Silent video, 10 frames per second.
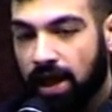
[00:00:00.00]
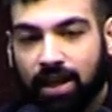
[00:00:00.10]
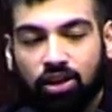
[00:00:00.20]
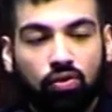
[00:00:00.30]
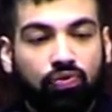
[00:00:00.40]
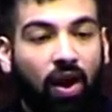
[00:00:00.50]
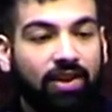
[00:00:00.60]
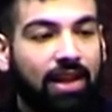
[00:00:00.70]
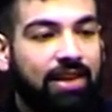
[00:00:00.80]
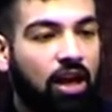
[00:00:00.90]
That you find
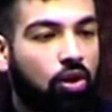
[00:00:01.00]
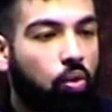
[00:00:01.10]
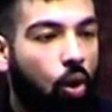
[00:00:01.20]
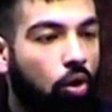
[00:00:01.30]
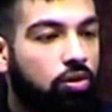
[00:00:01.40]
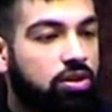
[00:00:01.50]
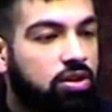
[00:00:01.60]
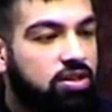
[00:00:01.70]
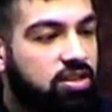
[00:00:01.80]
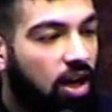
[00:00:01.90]
that they'll quote
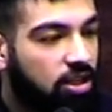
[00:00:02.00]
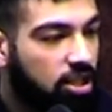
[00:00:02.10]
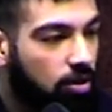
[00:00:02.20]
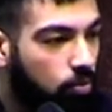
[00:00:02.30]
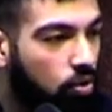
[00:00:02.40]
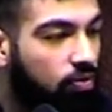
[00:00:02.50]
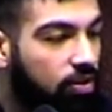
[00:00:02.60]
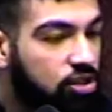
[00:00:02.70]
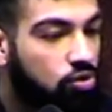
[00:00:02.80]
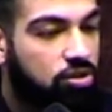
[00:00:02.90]
certain
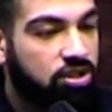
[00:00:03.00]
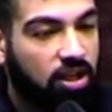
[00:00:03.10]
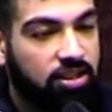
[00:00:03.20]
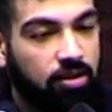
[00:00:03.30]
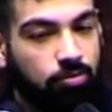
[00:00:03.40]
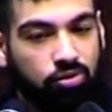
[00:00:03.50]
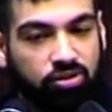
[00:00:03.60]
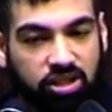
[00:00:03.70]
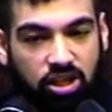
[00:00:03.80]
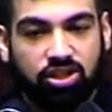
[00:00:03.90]
movies or certain
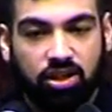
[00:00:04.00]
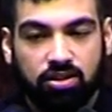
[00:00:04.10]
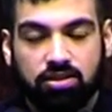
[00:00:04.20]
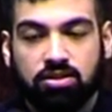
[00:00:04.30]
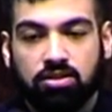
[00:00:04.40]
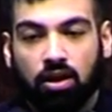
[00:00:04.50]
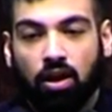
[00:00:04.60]
musicians